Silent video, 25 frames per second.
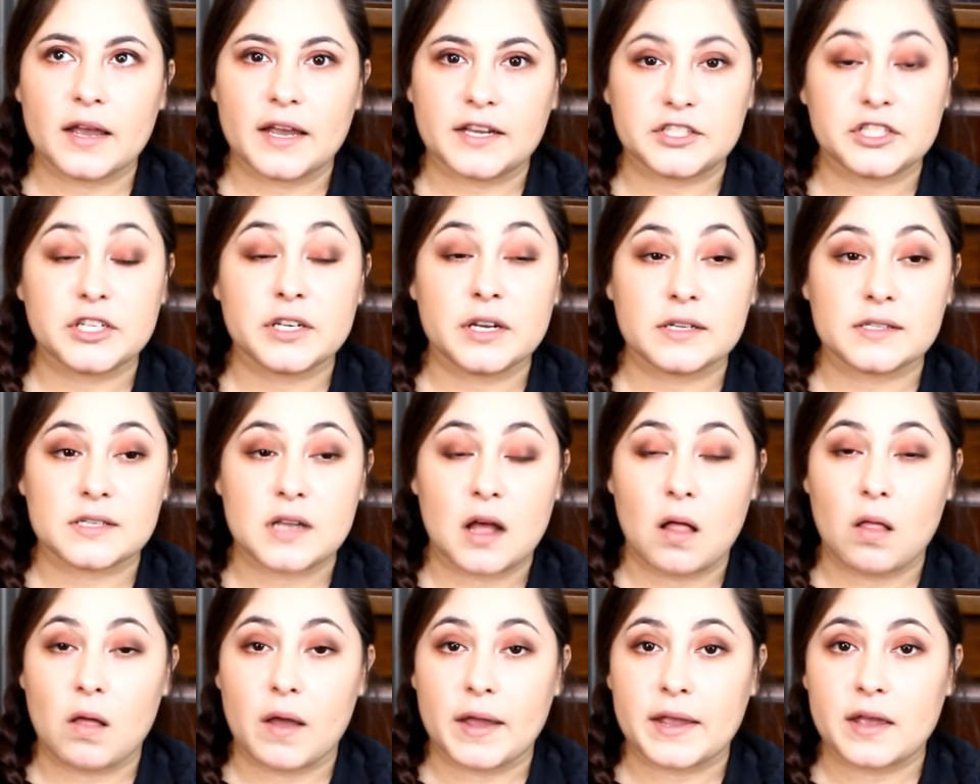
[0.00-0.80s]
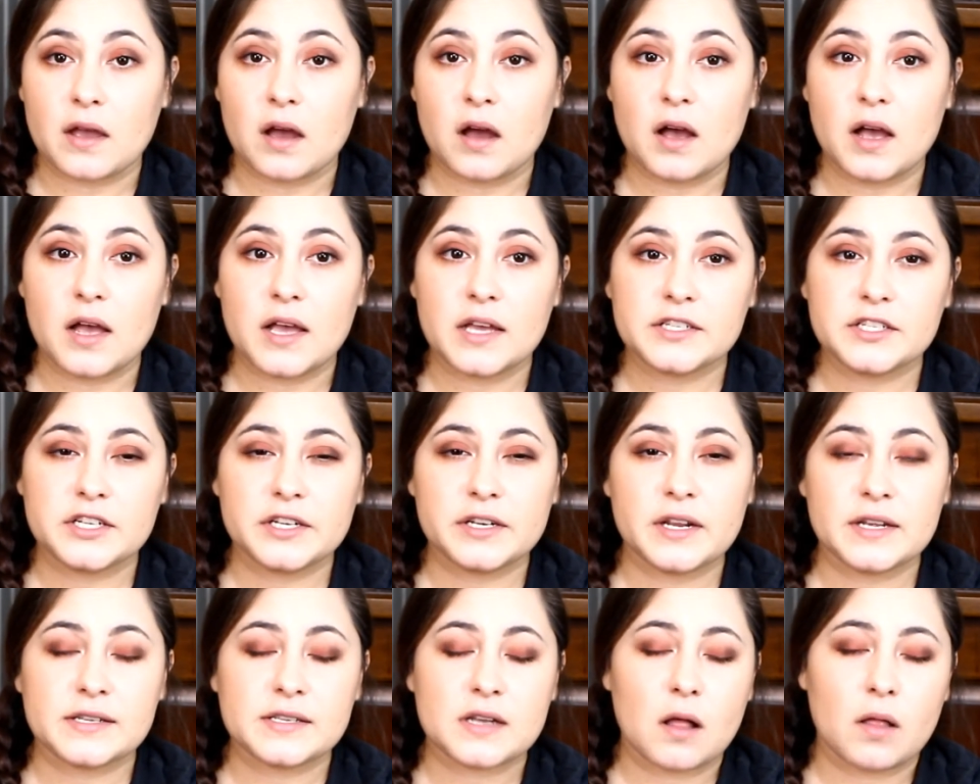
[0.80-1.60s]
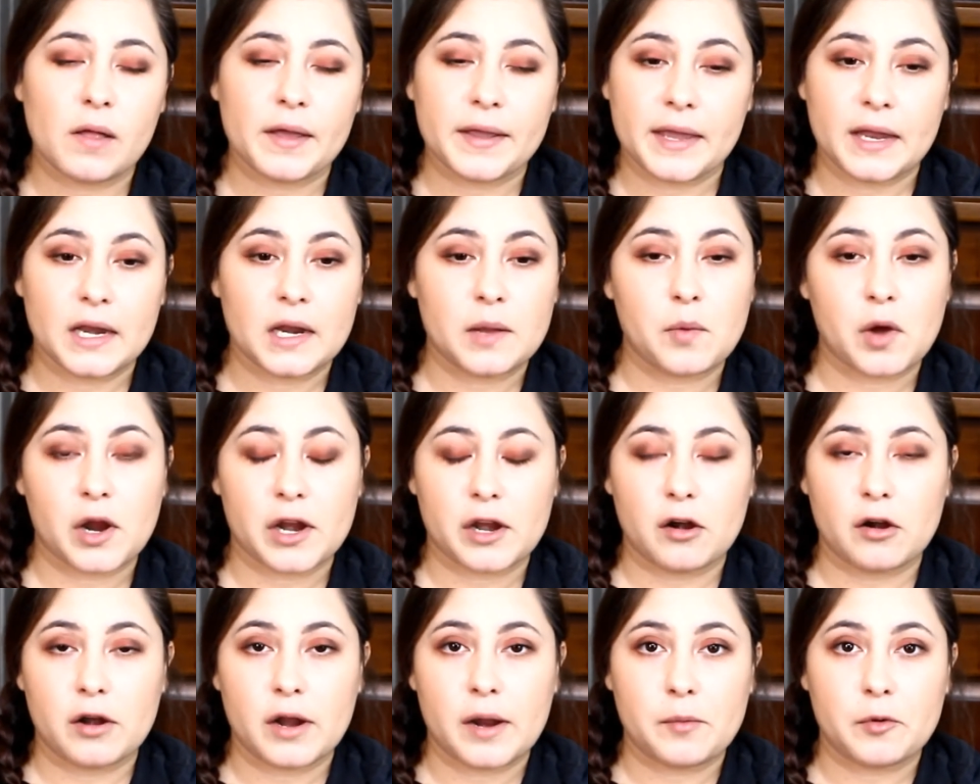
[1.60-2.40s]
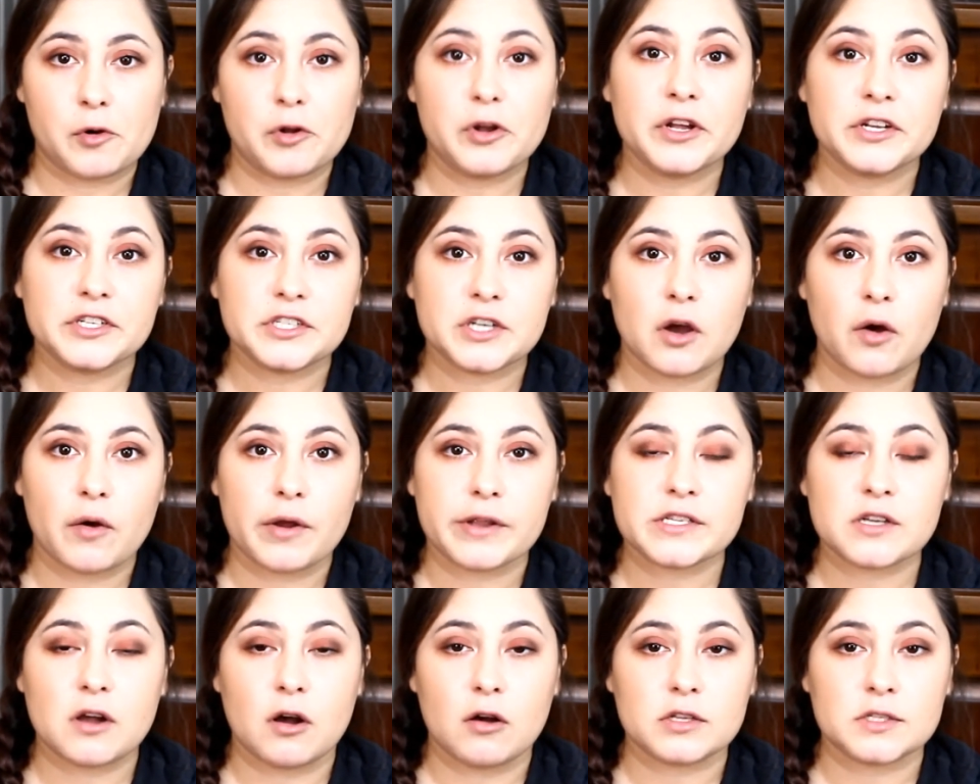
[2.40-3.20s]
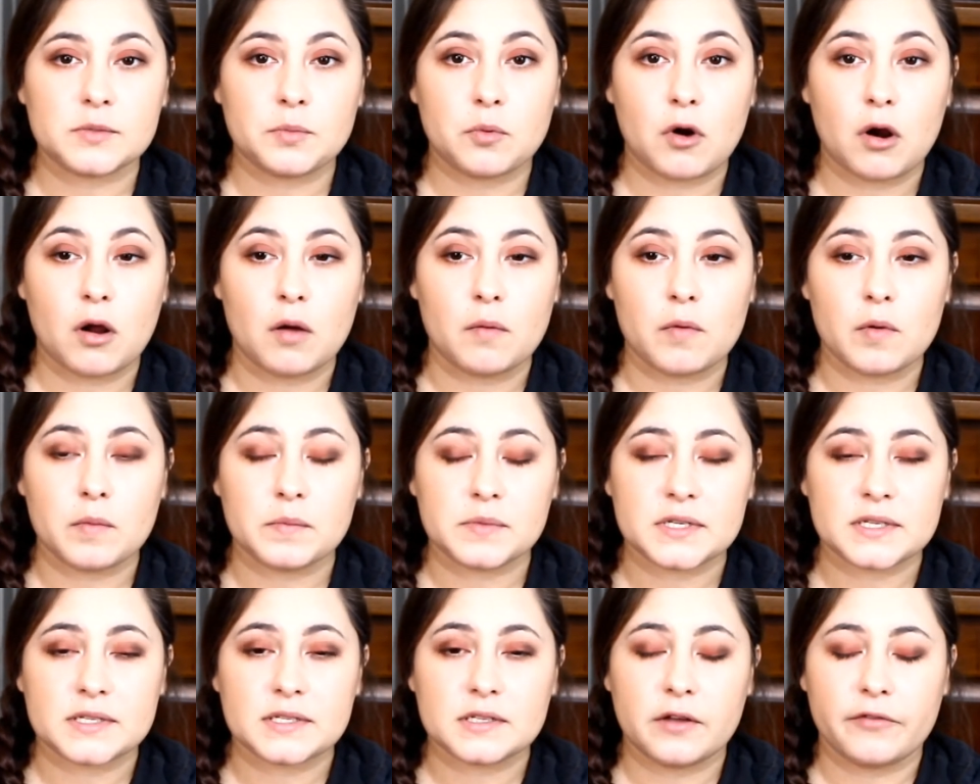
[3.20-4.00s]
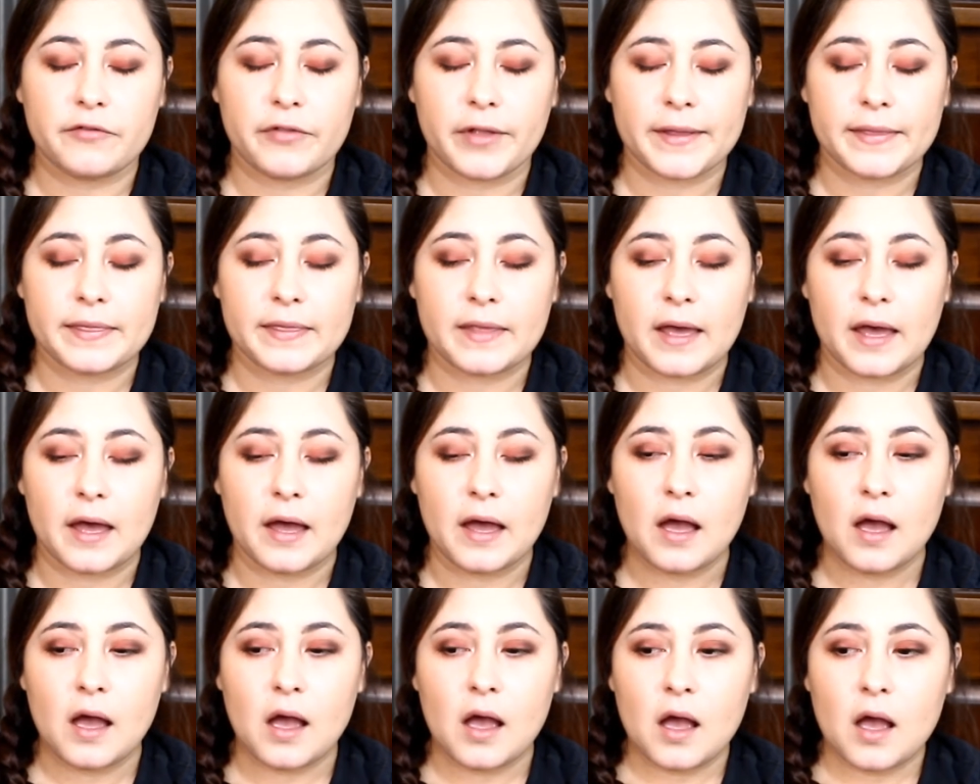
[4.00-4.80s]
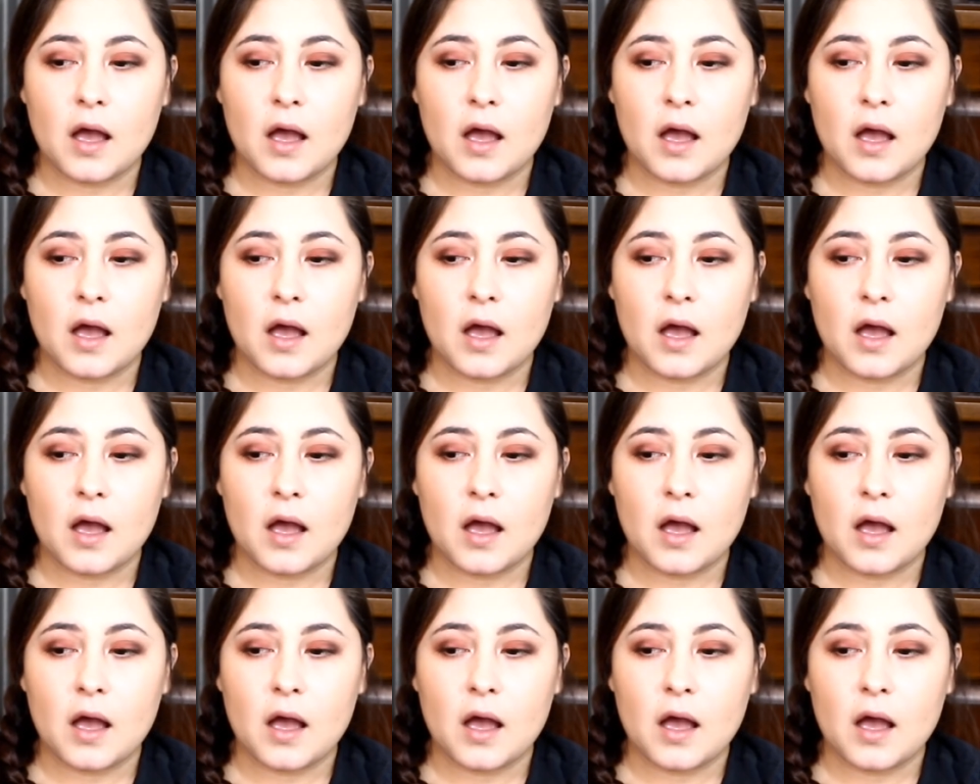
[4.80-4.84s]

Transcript: she does not like us. She does not like anybody in our neighborhood. She always causes problems and stuff like that.